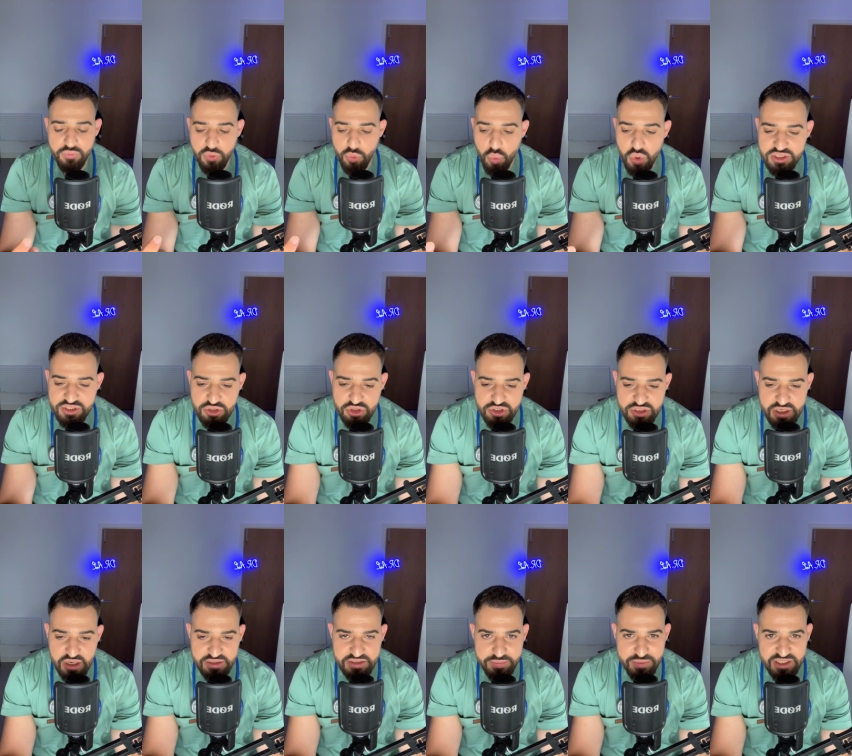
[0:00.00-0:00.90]
once you
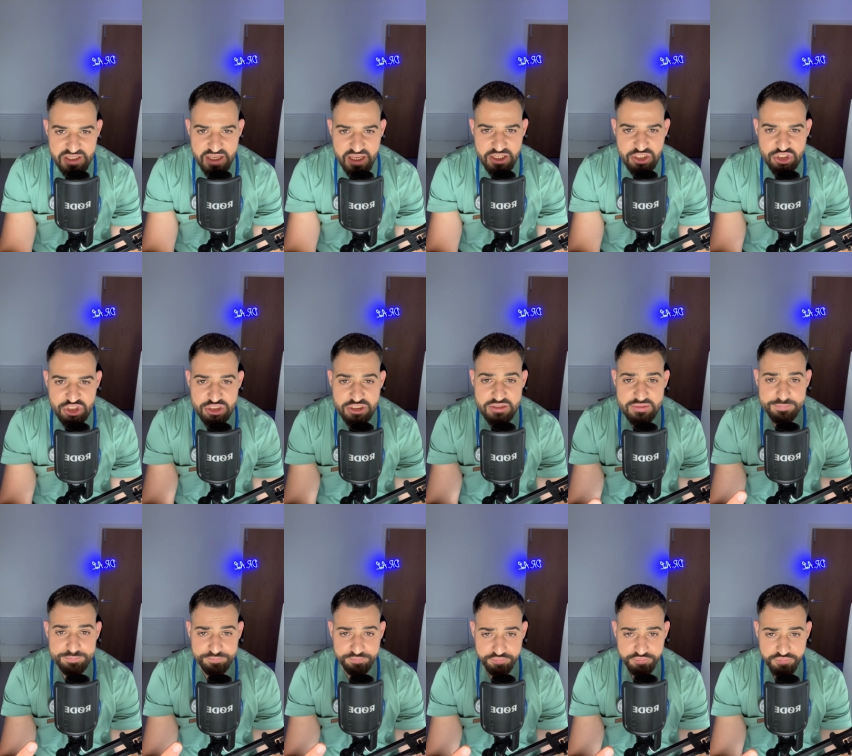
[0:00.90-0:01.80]
start the medication,
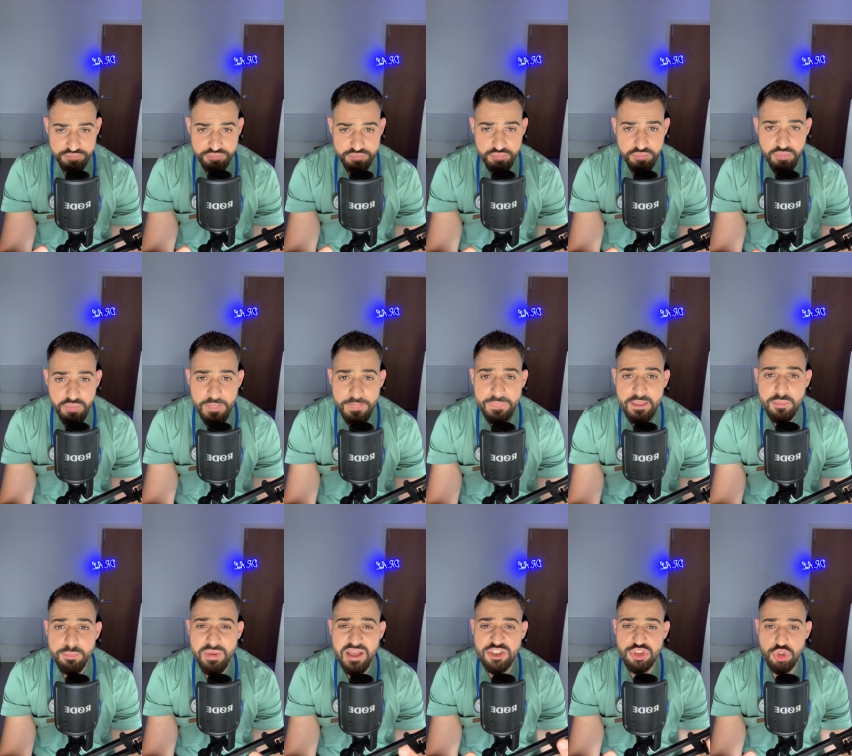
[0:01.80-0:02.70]

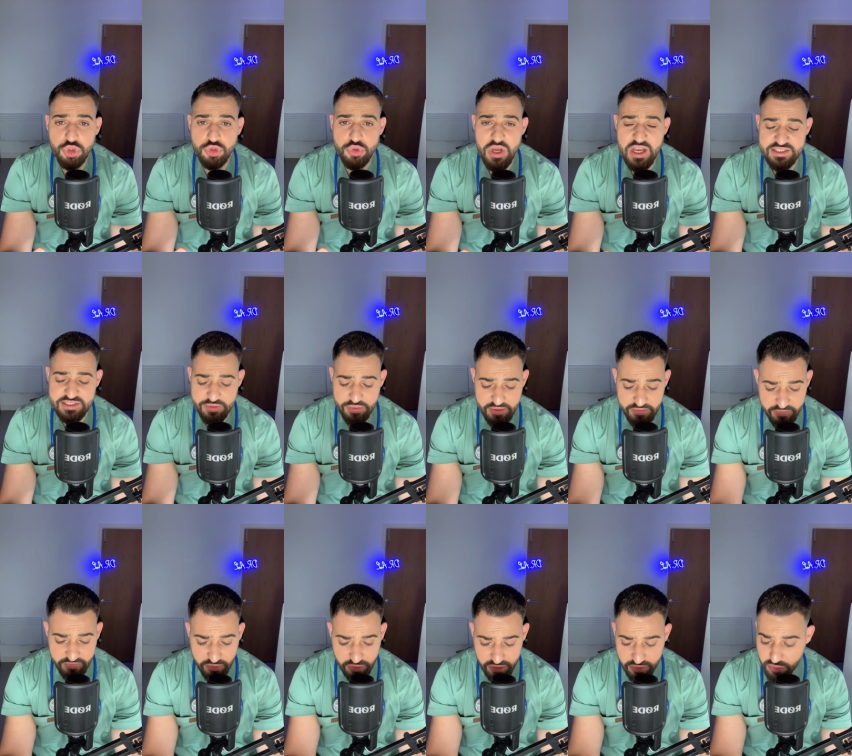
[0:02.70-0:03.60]
make sure to ask the
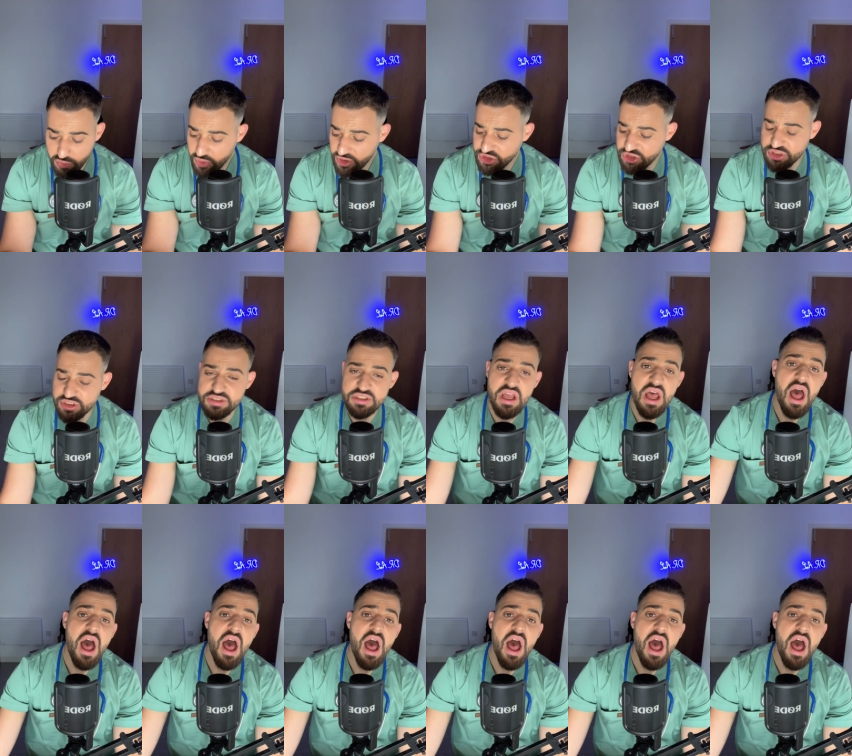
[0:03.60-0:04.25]
following question.